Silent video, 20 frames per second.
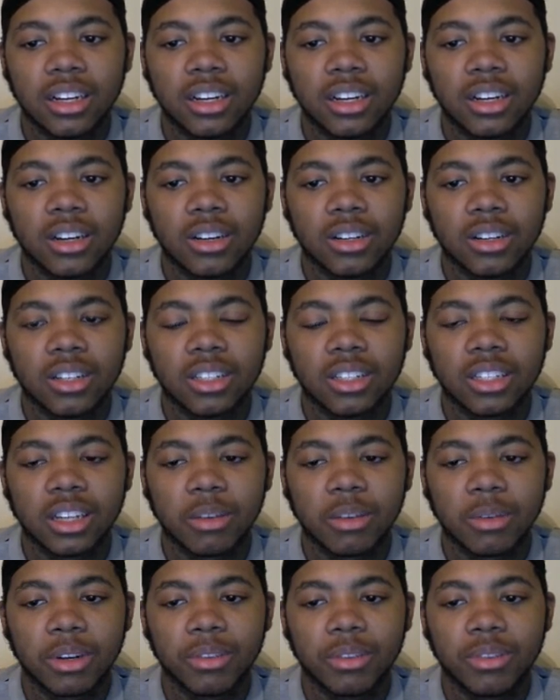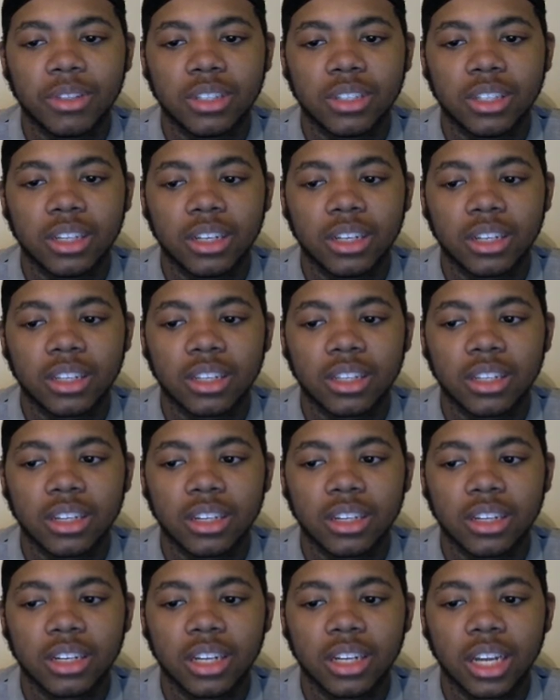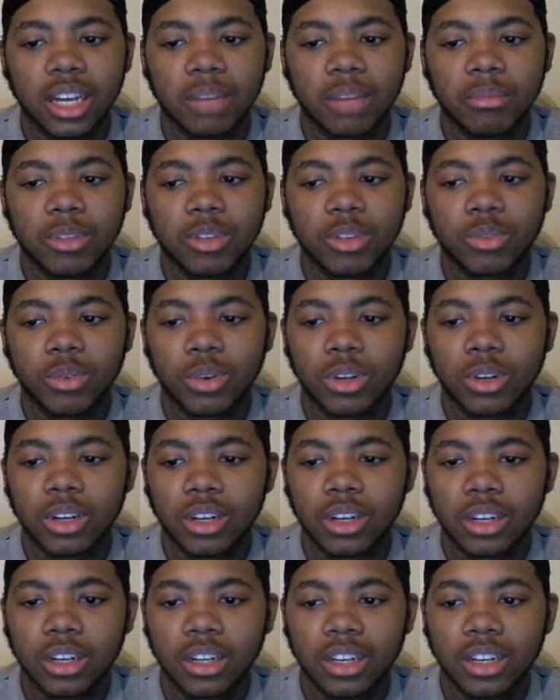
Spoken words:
Oh, that's, I wonder if he took the damage for her.